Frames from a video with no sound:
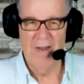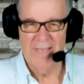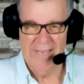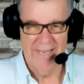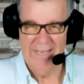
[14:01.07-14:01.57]
and
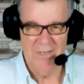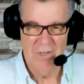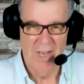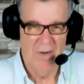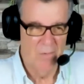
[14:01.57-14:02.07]
you're getting
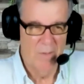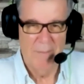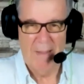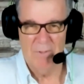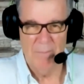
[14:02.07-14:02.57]
excited or you're
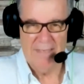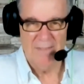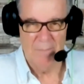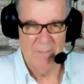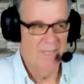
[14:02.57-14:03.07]
pumped about
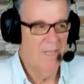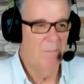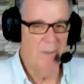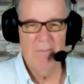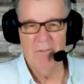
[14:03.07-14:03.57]
something,
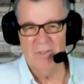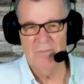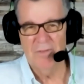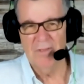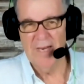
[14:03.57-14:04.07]
people just
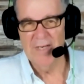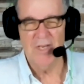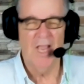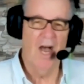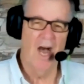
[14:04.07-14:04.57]
feel the
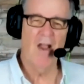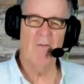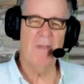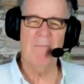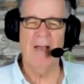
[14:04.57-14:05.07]
energy. I
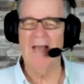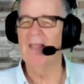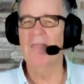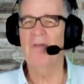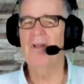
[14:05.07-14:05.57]
remember
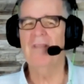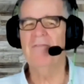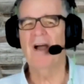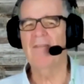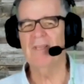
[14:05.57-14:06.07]

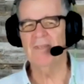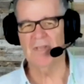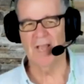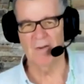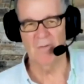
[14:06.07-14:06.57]
35 years
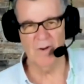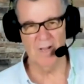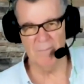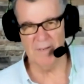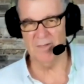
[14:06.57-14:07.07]
ago when
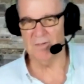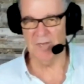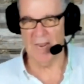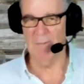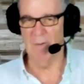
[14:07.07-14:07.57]
I met
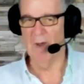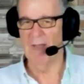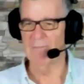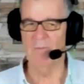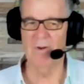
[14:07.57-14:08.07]
Jane, my
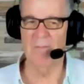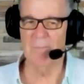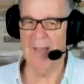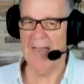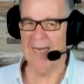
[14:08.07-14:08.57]
wife. We're at a
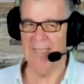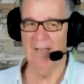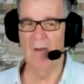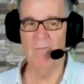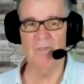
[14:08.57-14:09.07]
party.
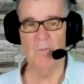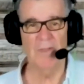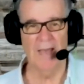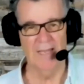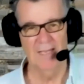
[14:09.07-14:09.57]
I wasn't
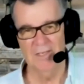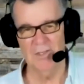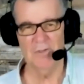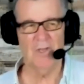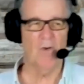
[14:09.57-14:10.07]
with her.
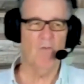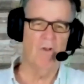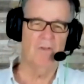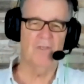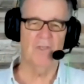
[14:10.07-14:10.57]
She was
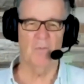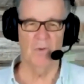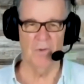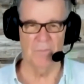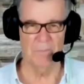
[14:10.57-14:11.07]
across the
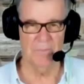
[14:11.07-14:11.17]
room,